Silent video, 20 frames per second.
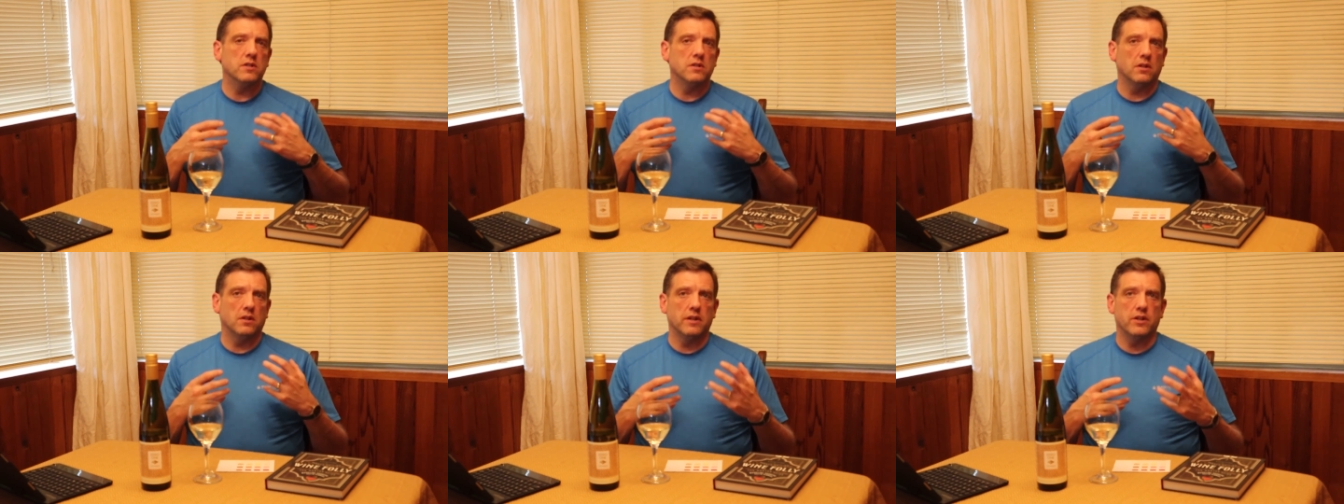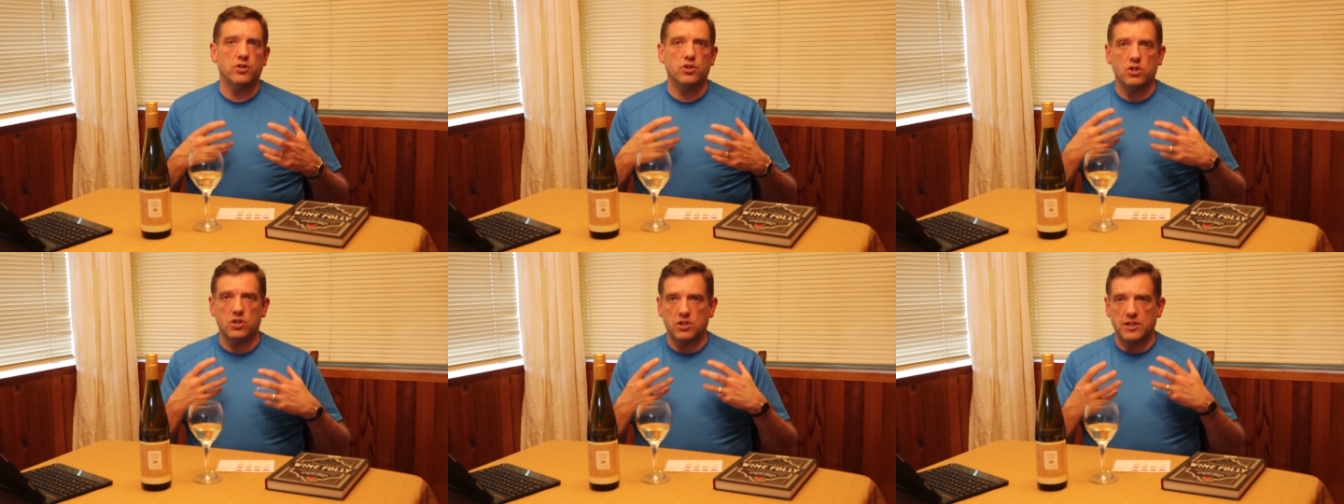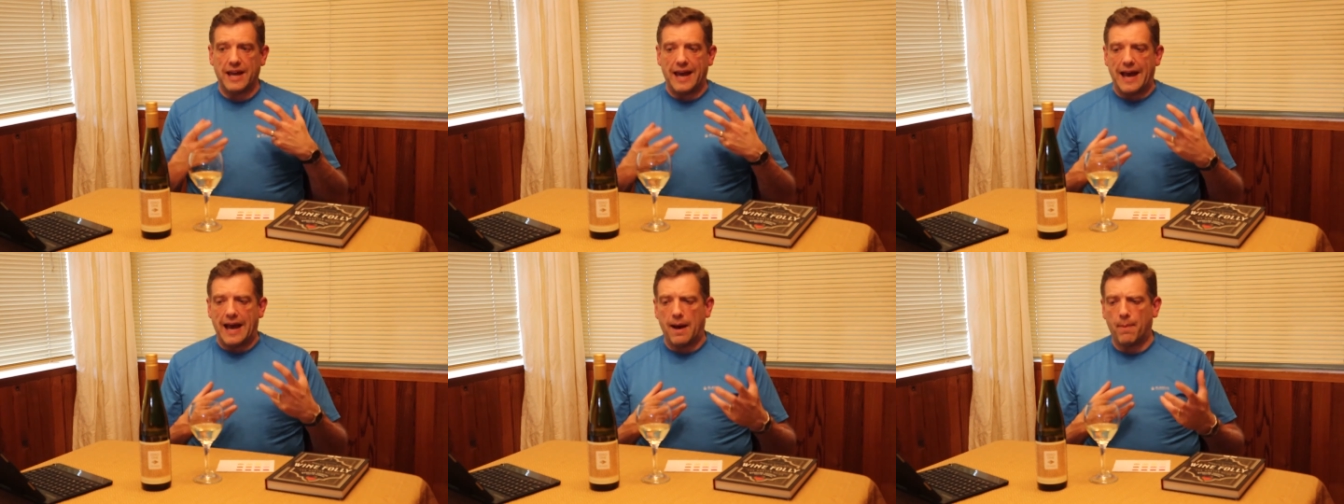
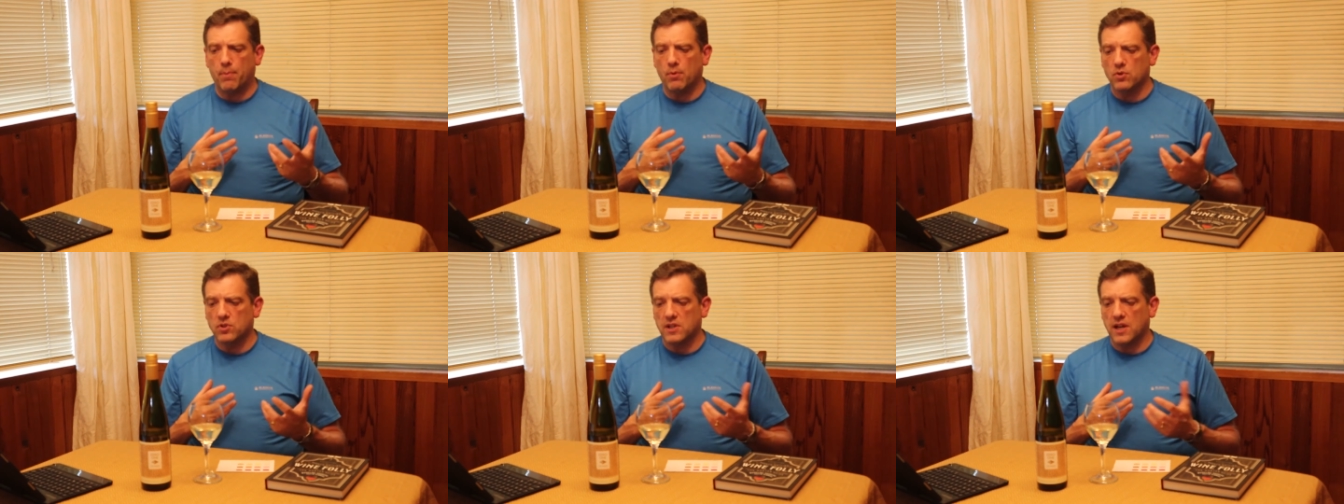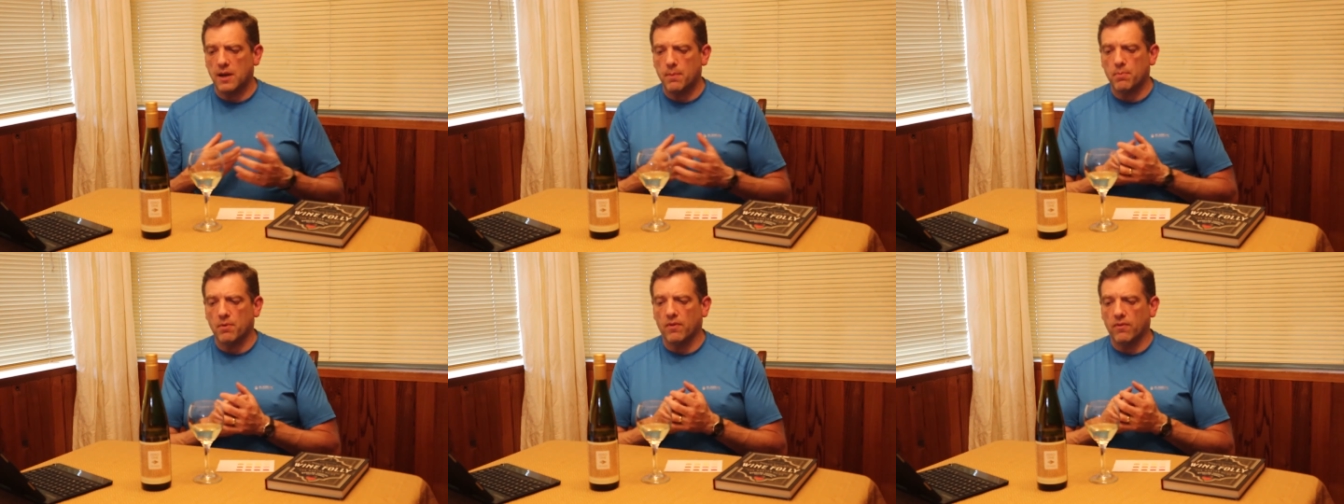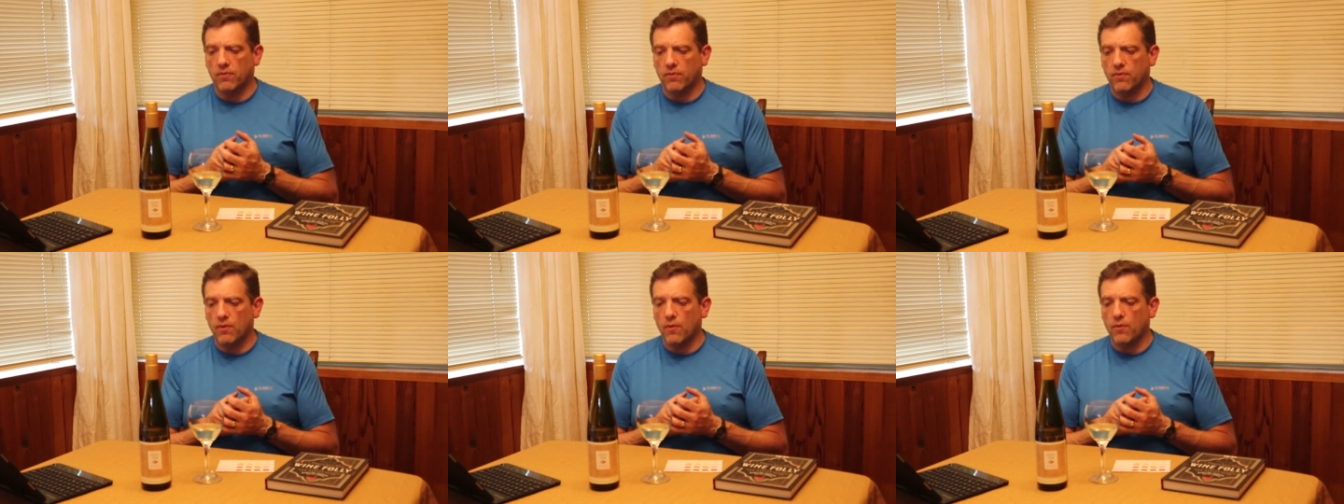delicious apple type
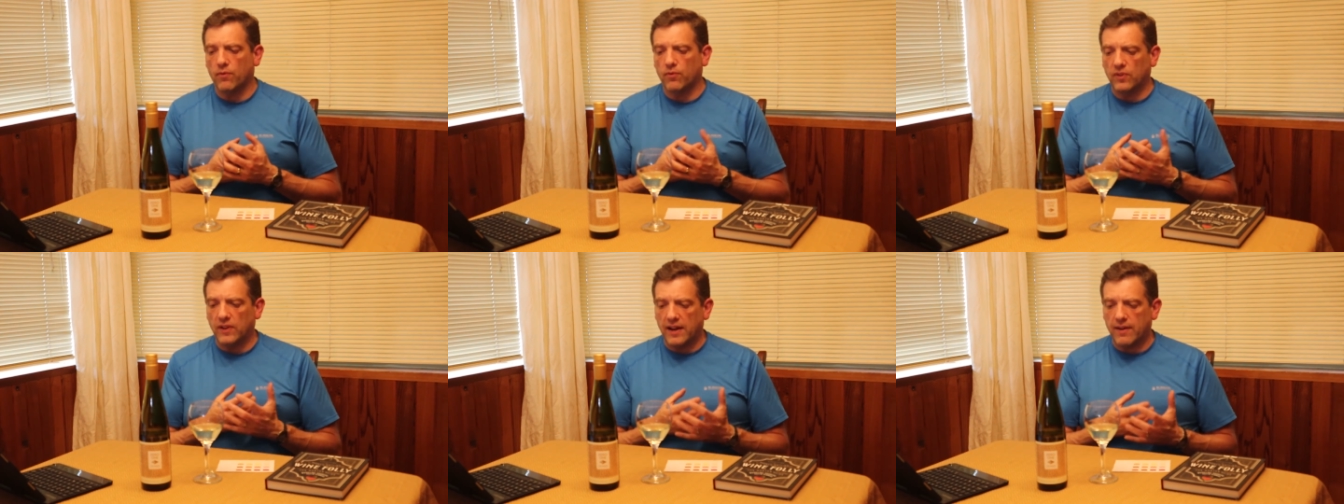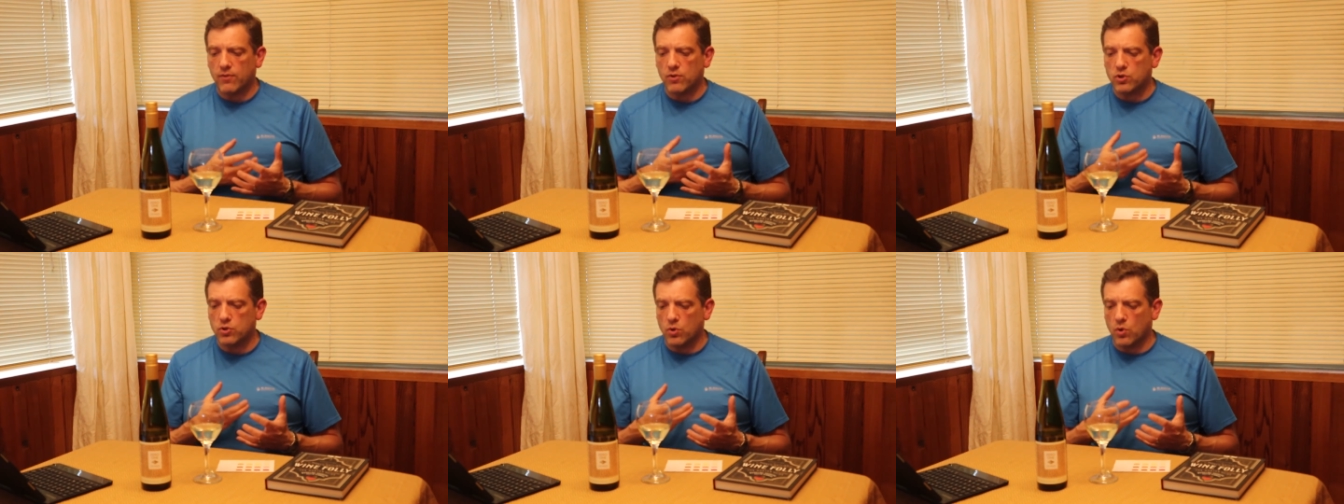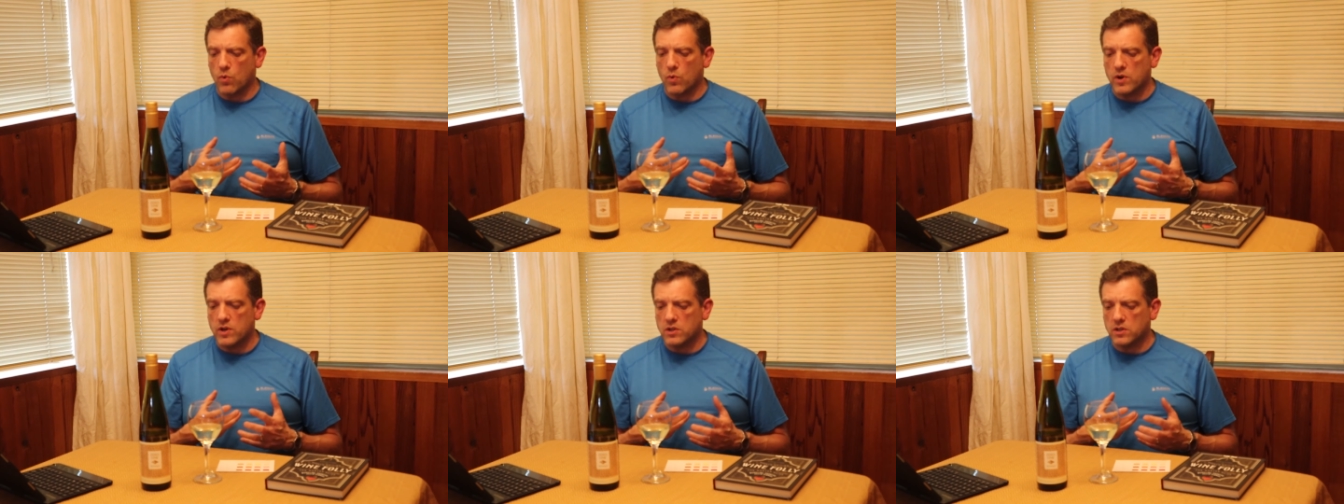of flavor to
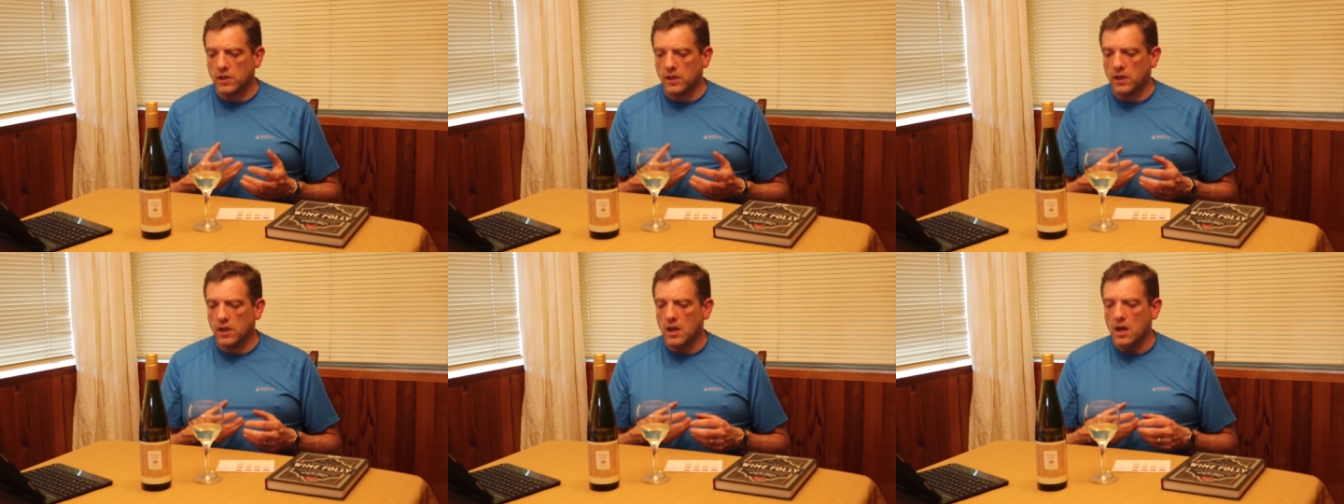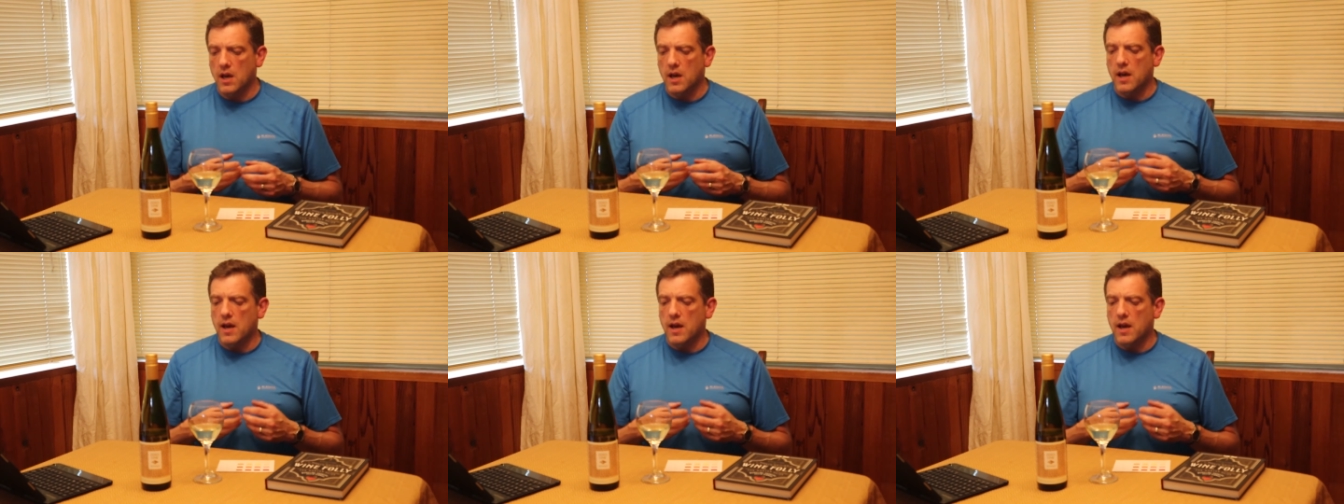a Riesling.